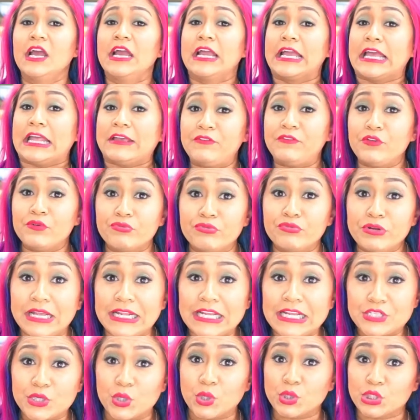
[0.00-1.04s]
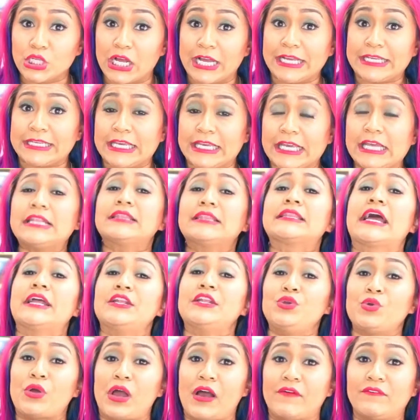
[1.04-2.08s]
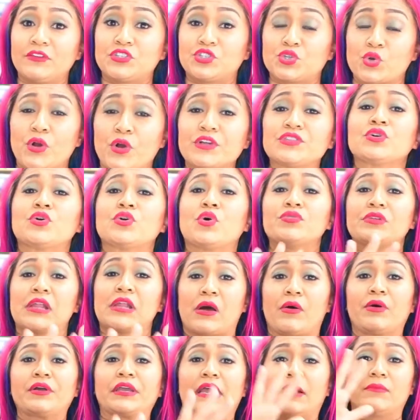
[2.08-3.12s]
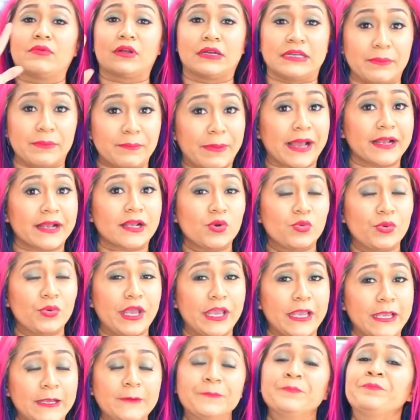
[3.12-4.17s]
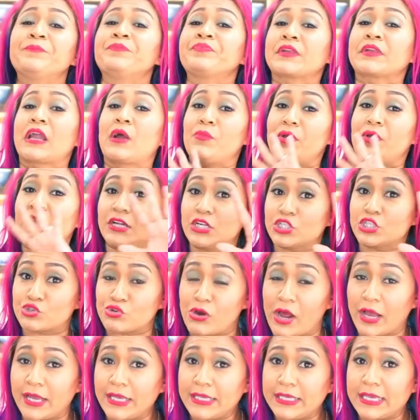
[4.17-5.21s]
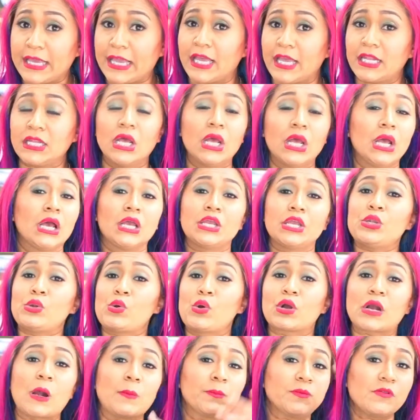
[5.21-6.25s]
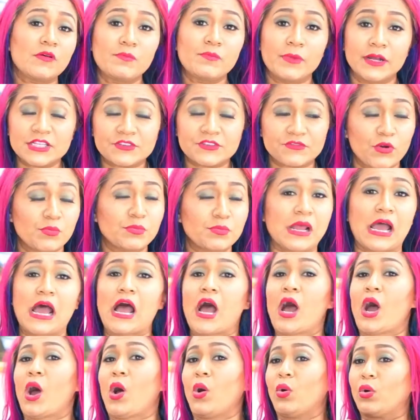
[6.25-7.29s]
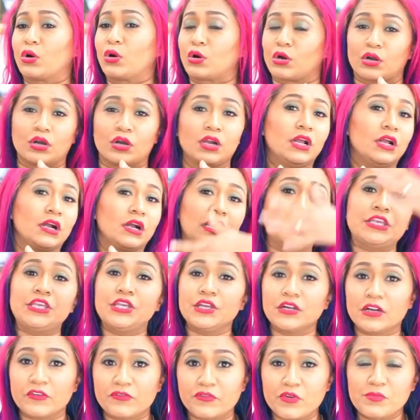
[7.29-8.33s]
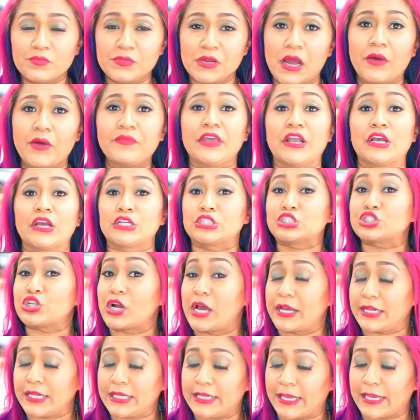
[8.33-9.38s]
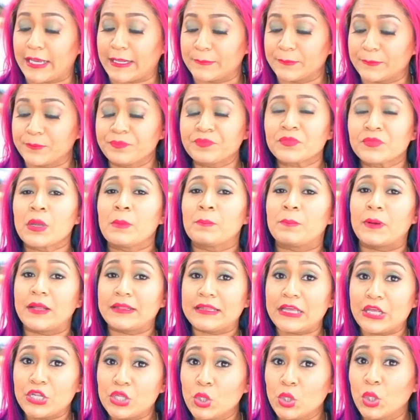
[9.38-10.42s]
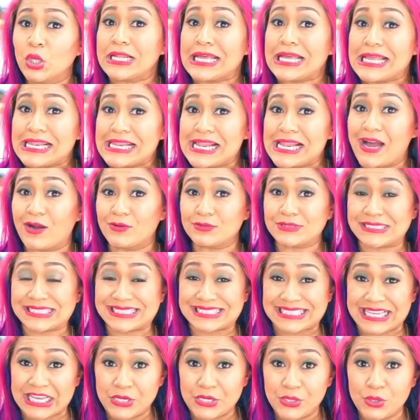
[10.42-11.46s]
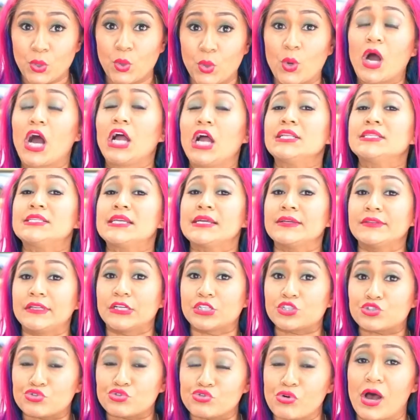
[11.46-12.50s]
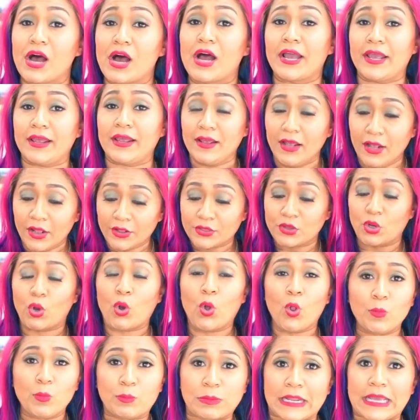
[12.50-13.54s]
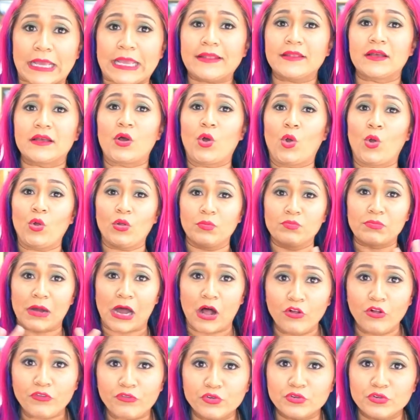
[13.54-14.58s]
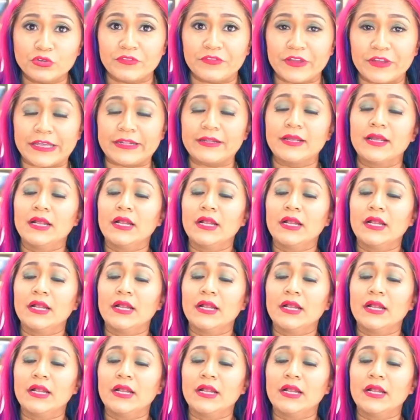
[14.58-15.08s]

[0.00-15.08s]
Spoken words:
If you really don't like it, then you have a choice to go, now, okay, I'm going to back away and we're going to try again, you know, a couple of months from now or a year from now, they're going to try it again. But they're not allowed to say no until they try the whole plate, the whole mouthful of it.